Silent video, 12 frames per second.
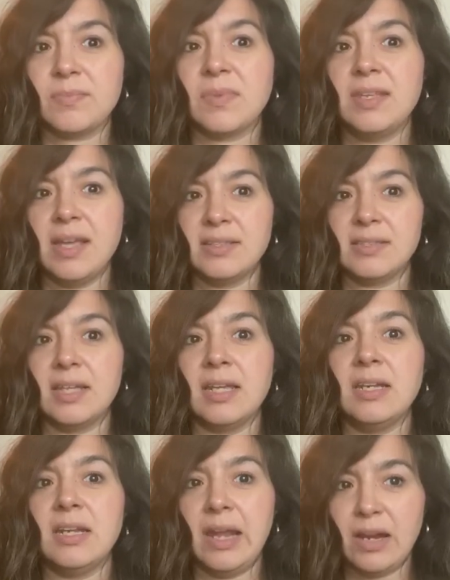Yes, an
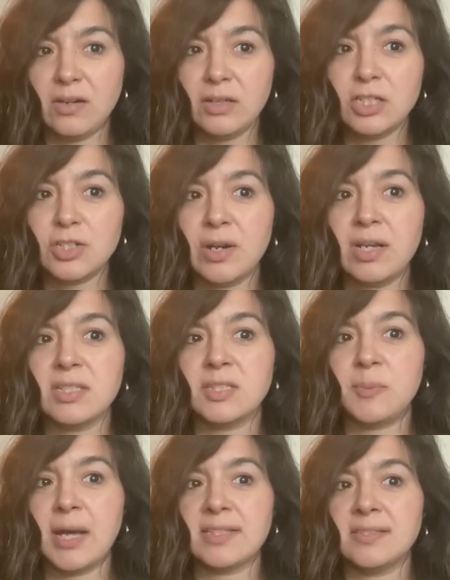inherited trait is
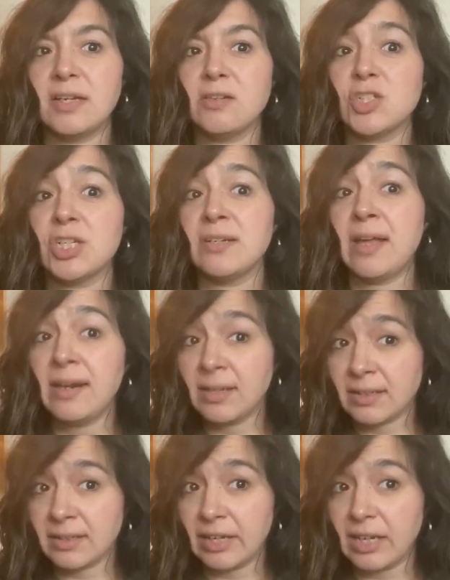passed down
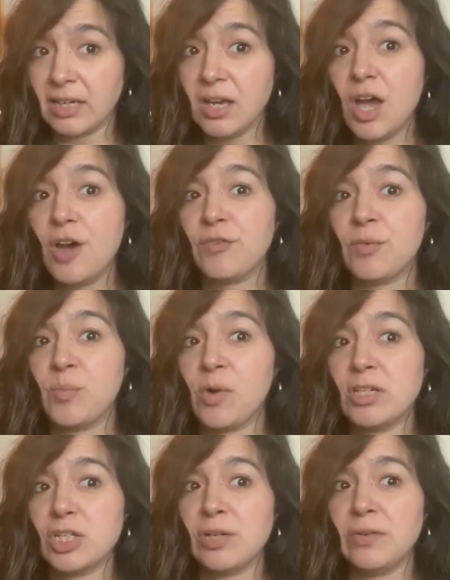genetically from
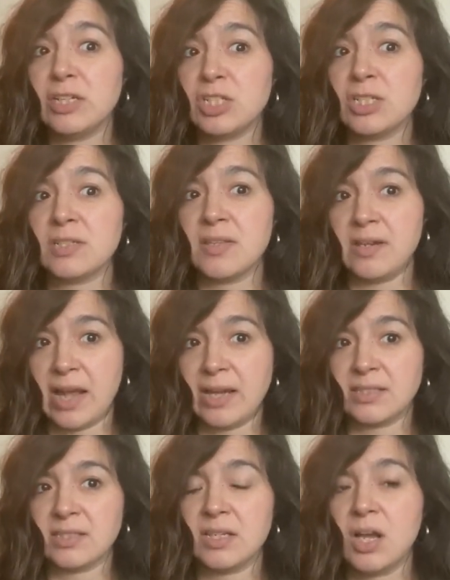one generation to the
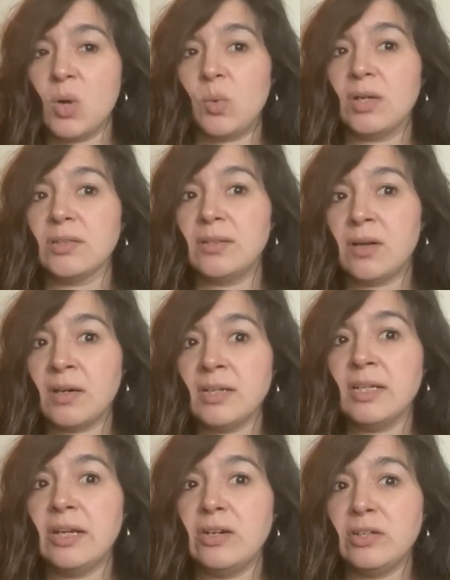next, while
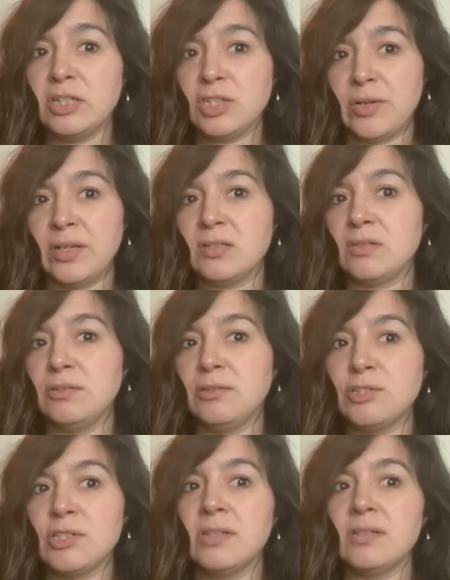non-inherited traits are
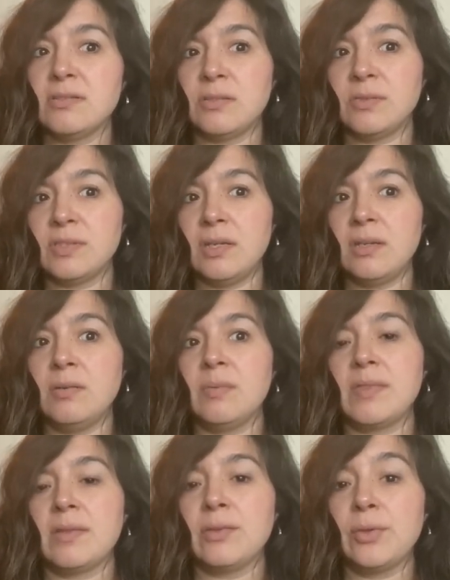usually associated
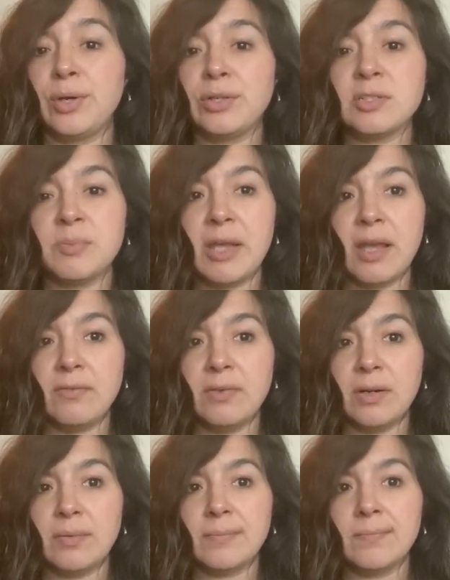with a learned behavior.